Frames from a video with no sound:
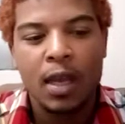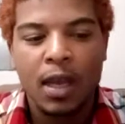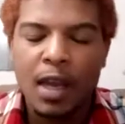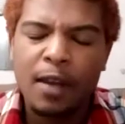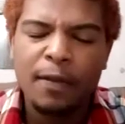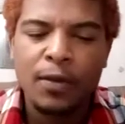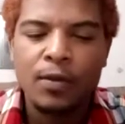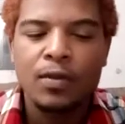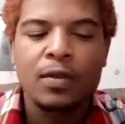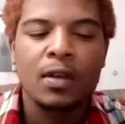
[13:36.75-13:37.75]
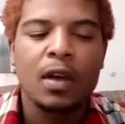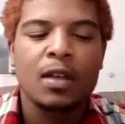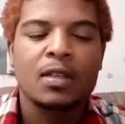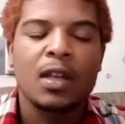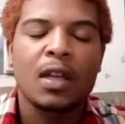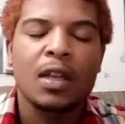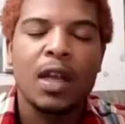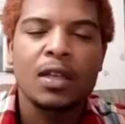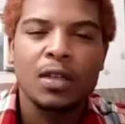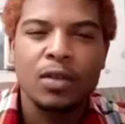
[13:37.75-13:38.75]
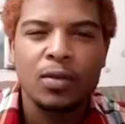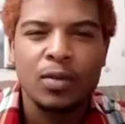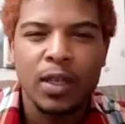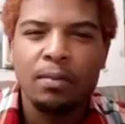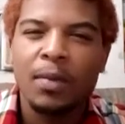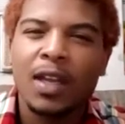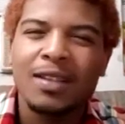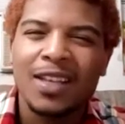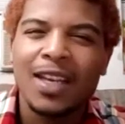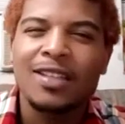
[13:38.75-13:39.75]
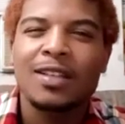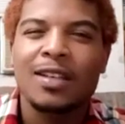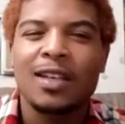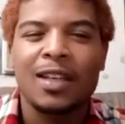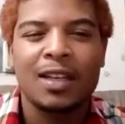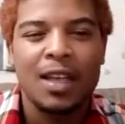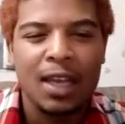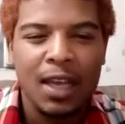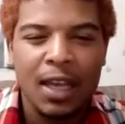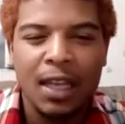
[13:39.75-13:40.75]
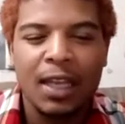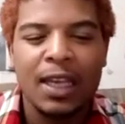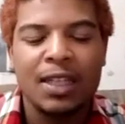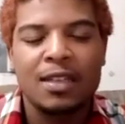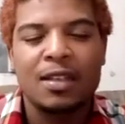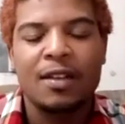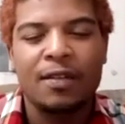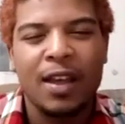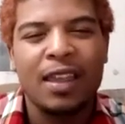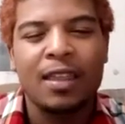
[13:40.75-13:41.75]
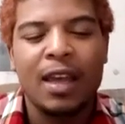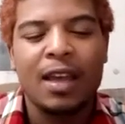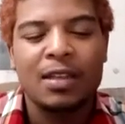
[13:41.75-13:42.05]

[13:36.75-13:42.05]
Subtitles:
and I've used selenite to do deep meditation and healing and stuff like that.